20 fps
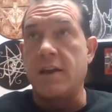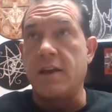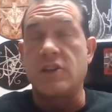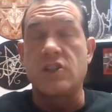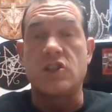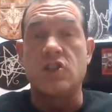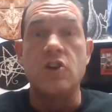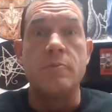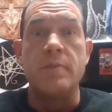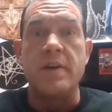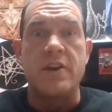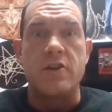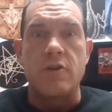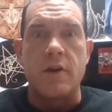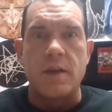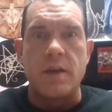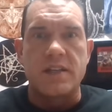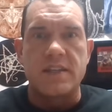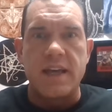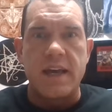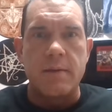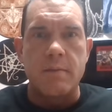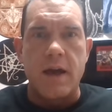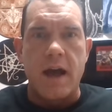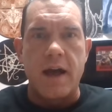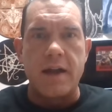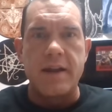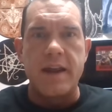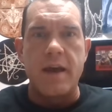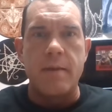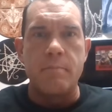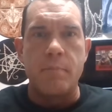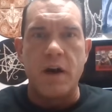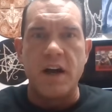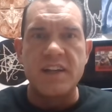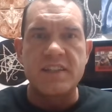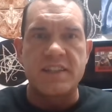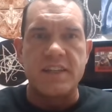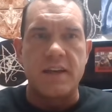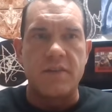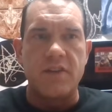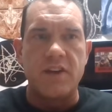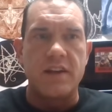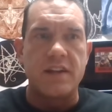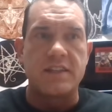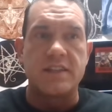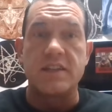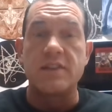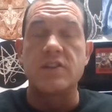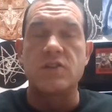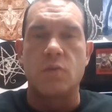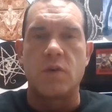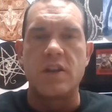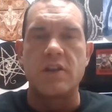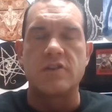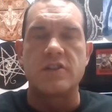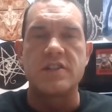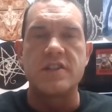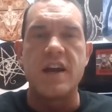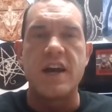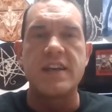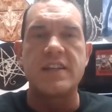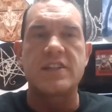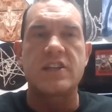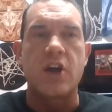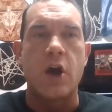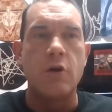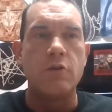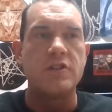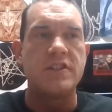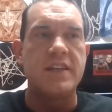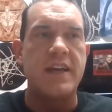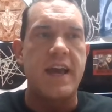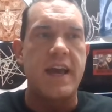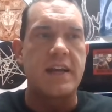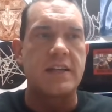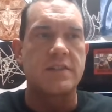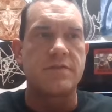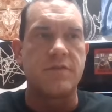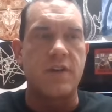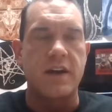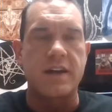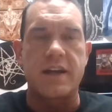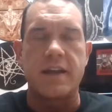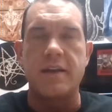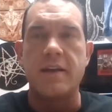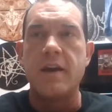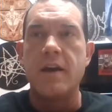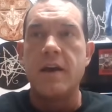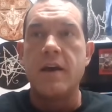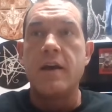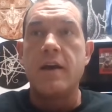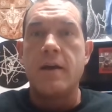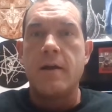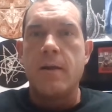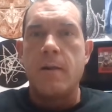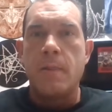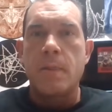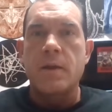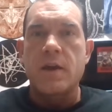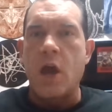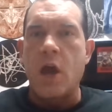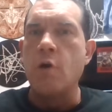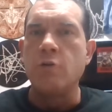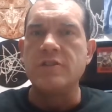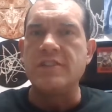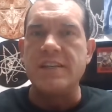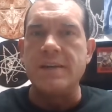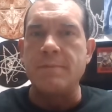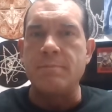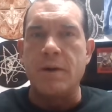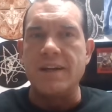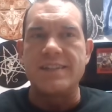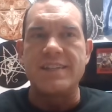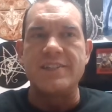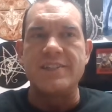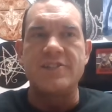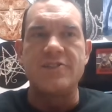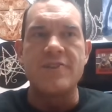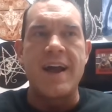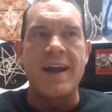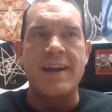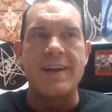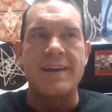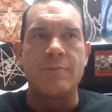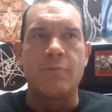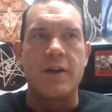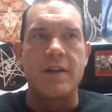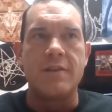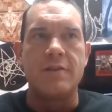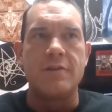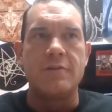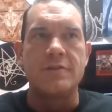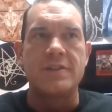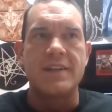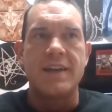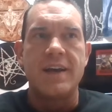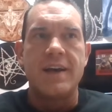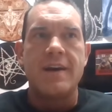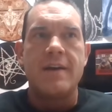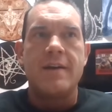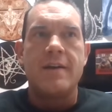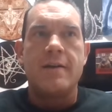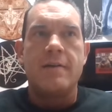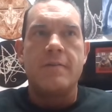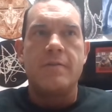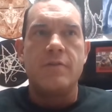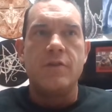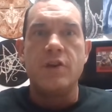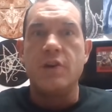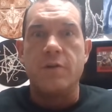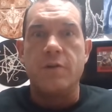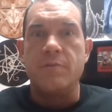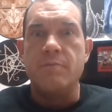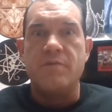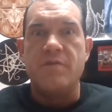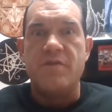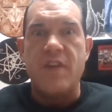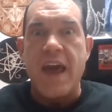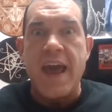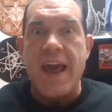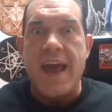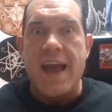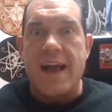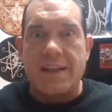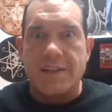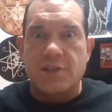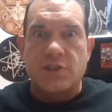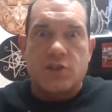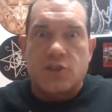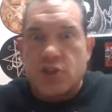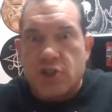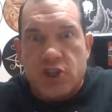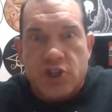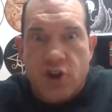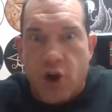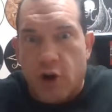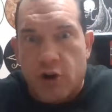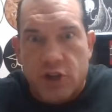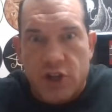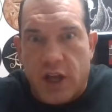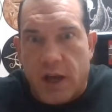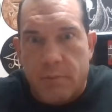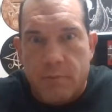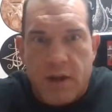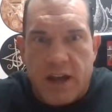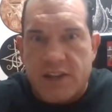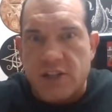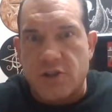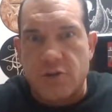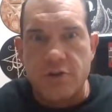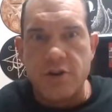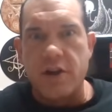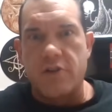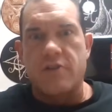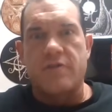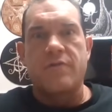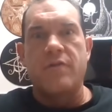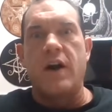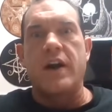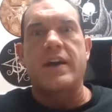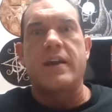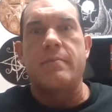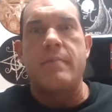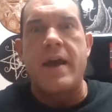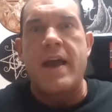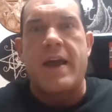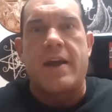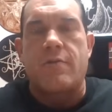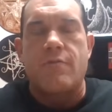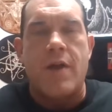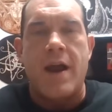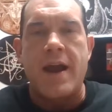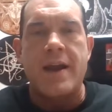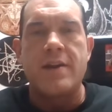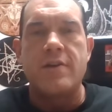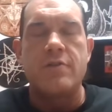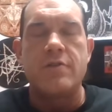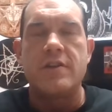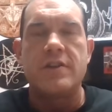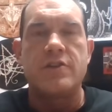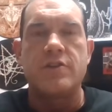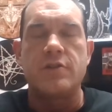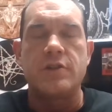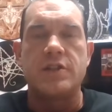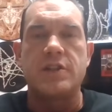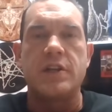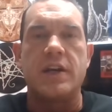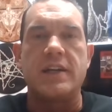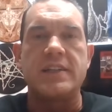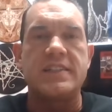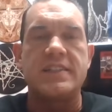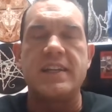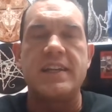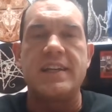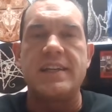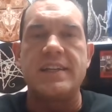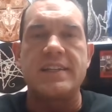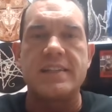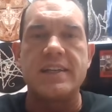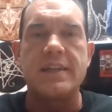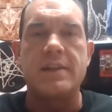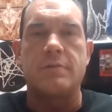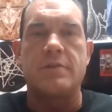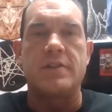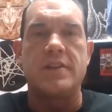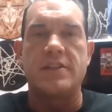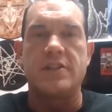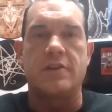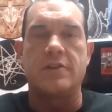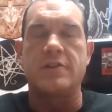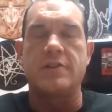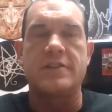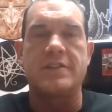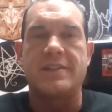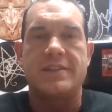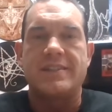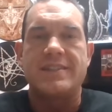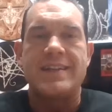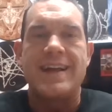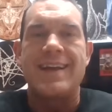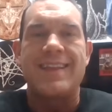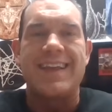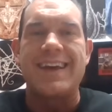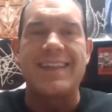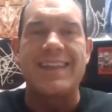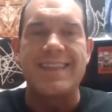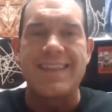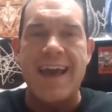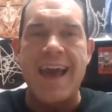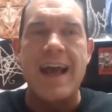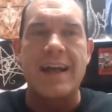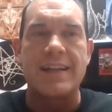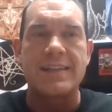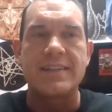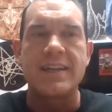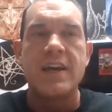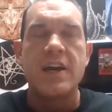assuming you're on the same goddamn bus, even it's a, it's one of those nice cozy ass fucking cozy buses. You're not in one of those little vans snuggled up next to another fucking man riding to, uh, city to city with each other. So it's not like that.